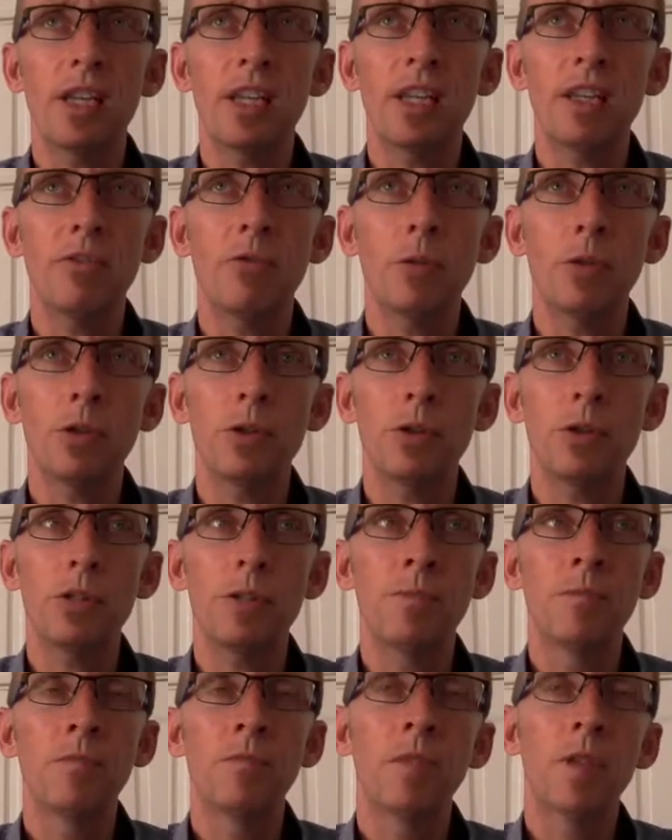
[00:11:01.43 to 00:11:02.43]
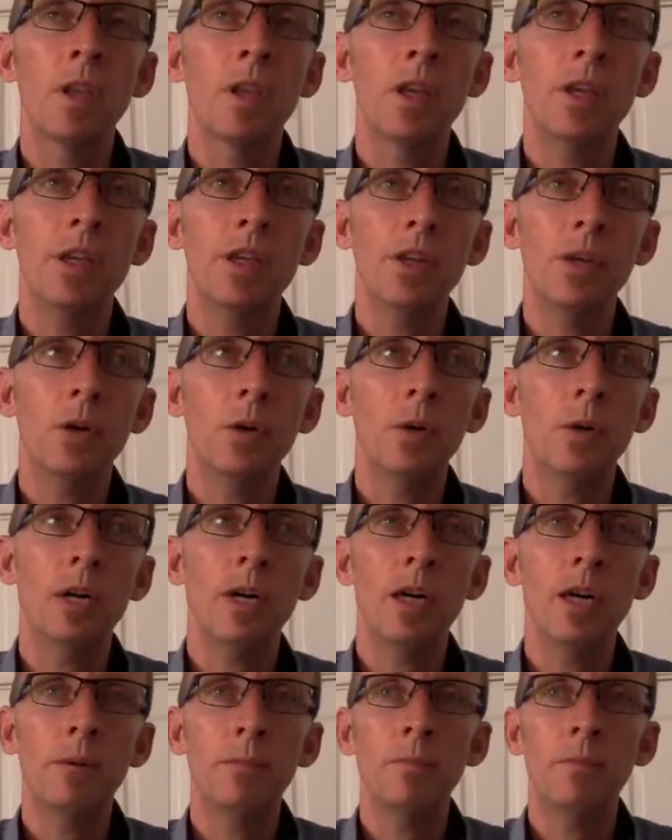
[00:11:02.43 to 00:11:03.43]
think if we're doing,
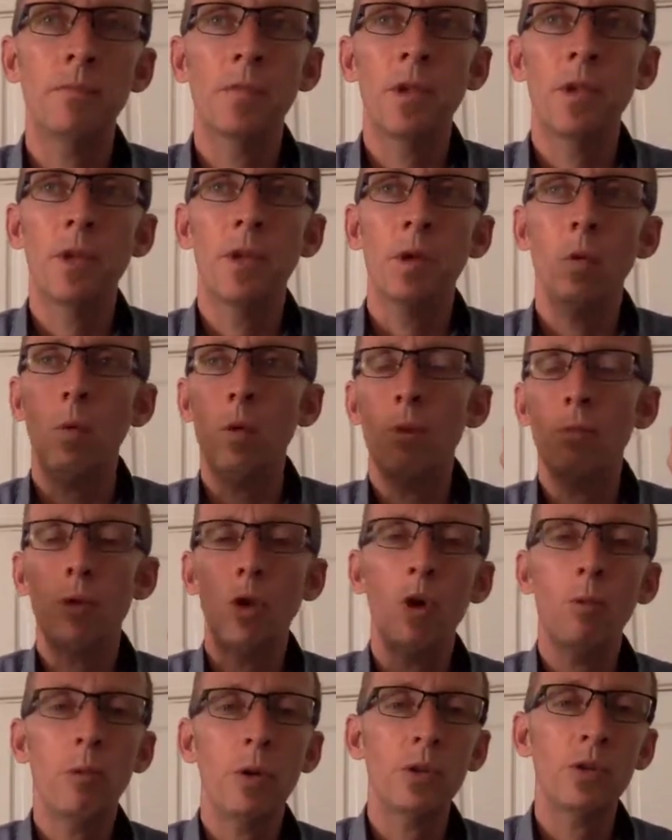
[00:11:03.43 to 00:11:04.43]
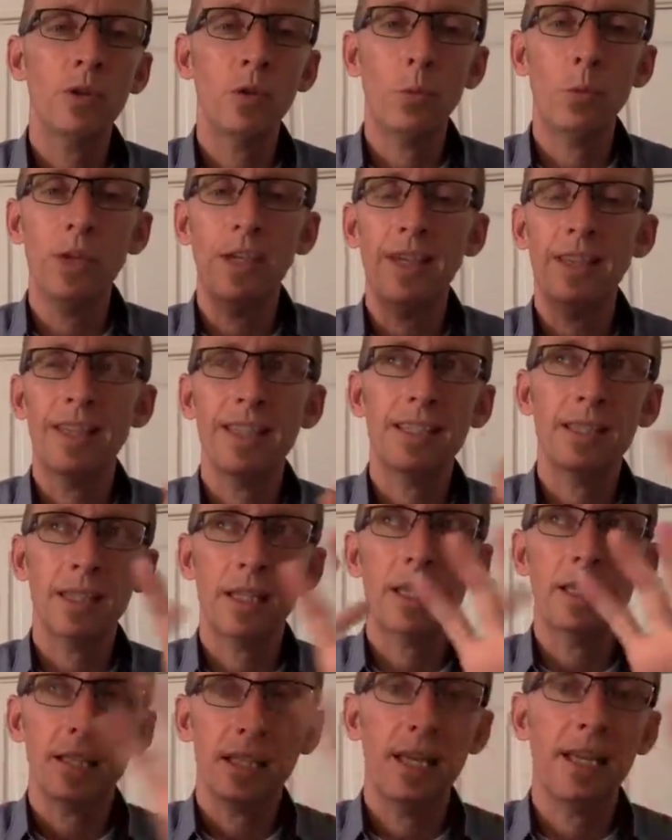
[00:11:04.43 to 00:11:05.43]
1 blog post a week,
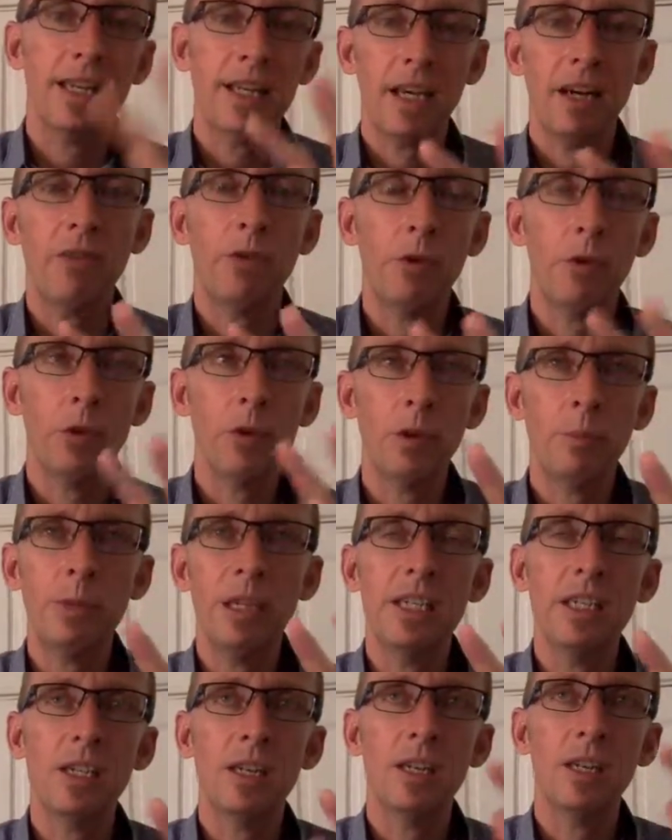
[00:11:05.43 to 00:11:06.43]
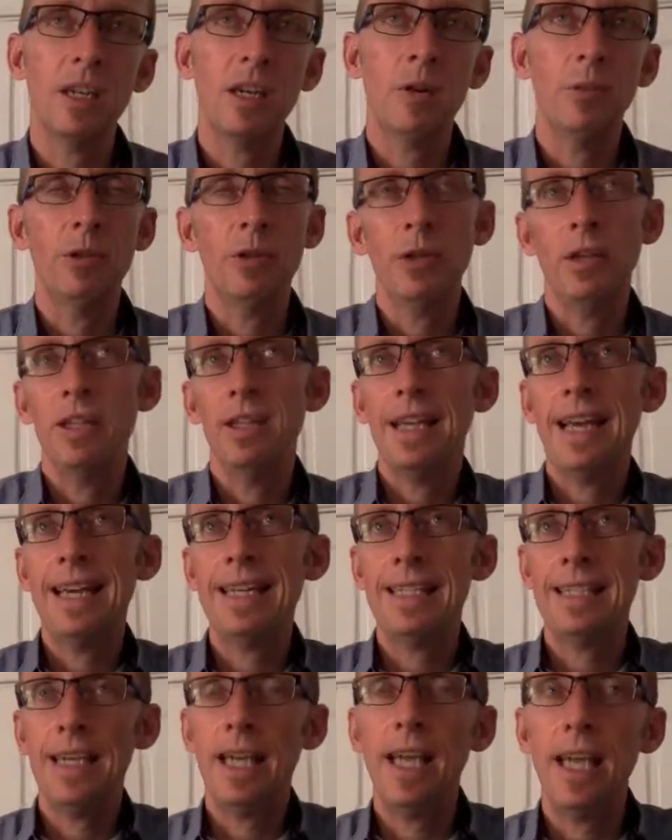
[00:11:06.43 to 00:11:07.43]
that's kind of covering those pieces there. But in
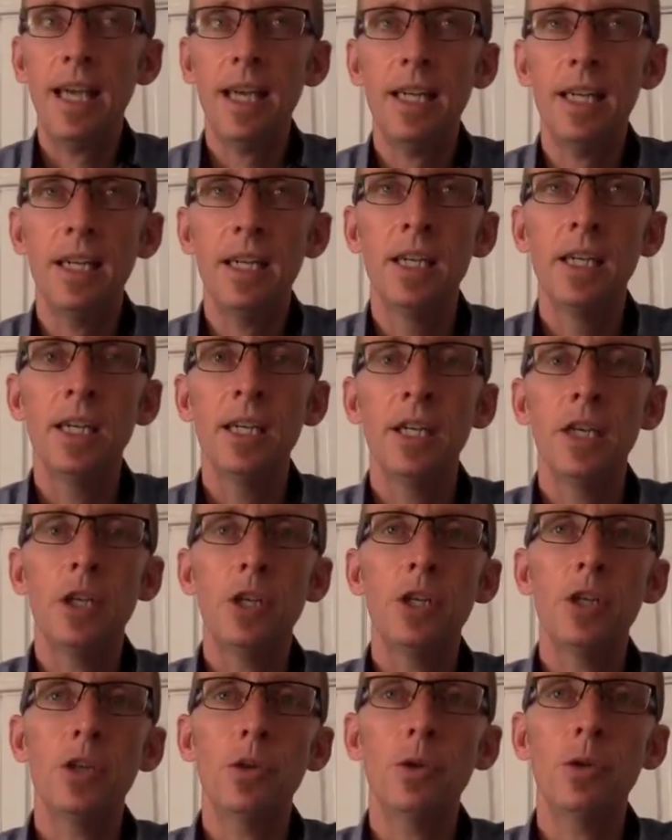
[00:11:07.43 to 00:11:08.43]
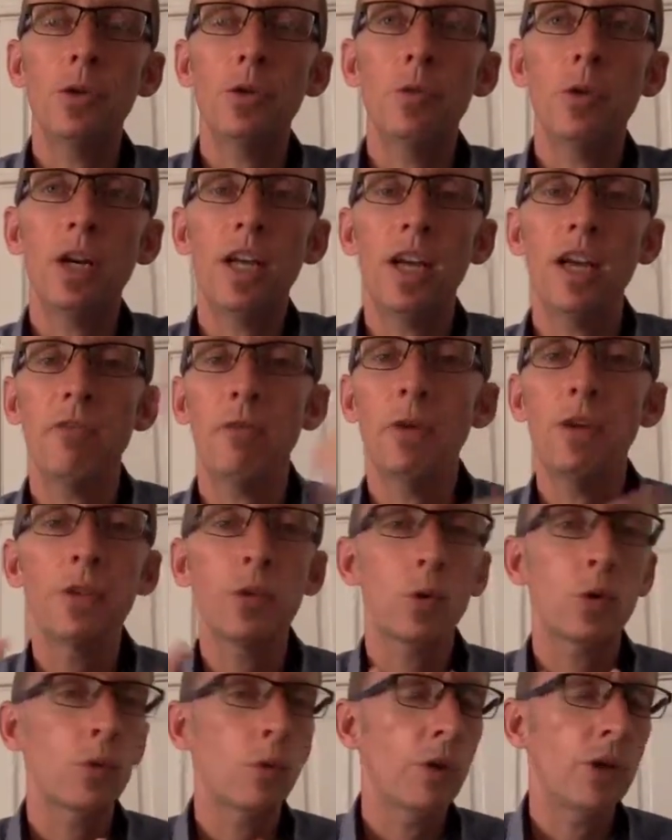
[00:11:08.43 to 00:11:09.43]
that 10, you want to have
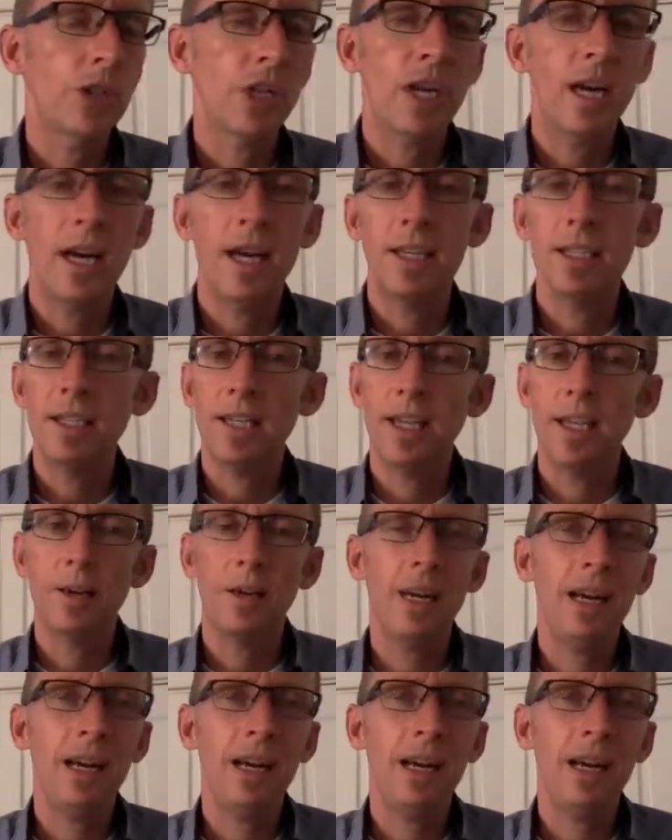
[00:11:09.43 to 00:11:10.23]
resource-rich content.